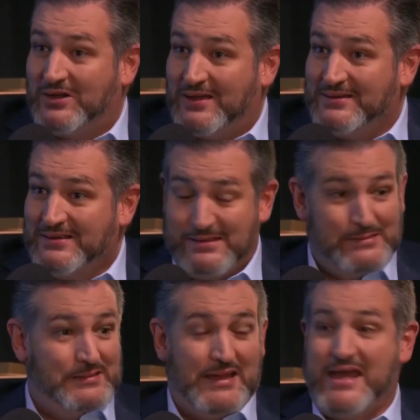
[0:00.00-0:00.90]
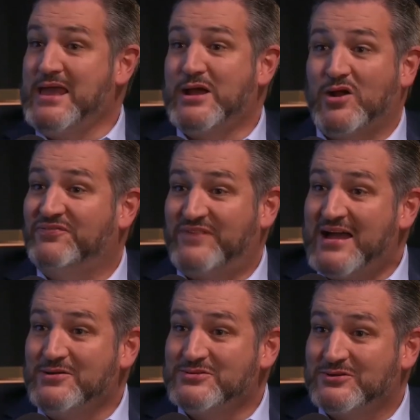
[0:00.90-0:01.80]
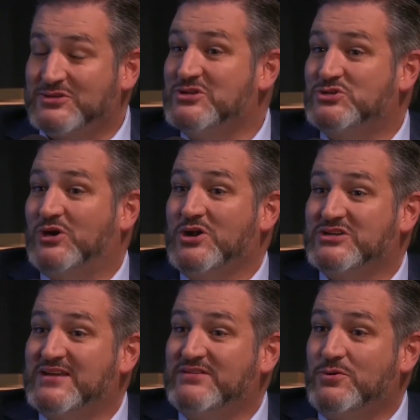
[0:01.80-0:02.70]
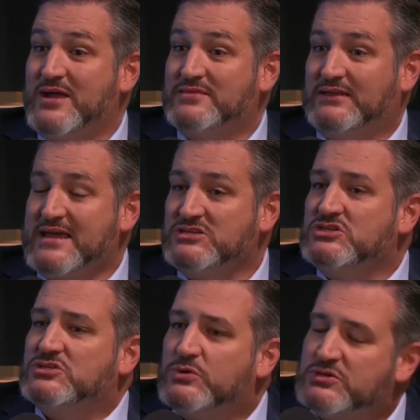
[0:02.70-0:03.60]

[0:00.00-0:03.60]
on, hey, our founder is in charge of giving away the licenses,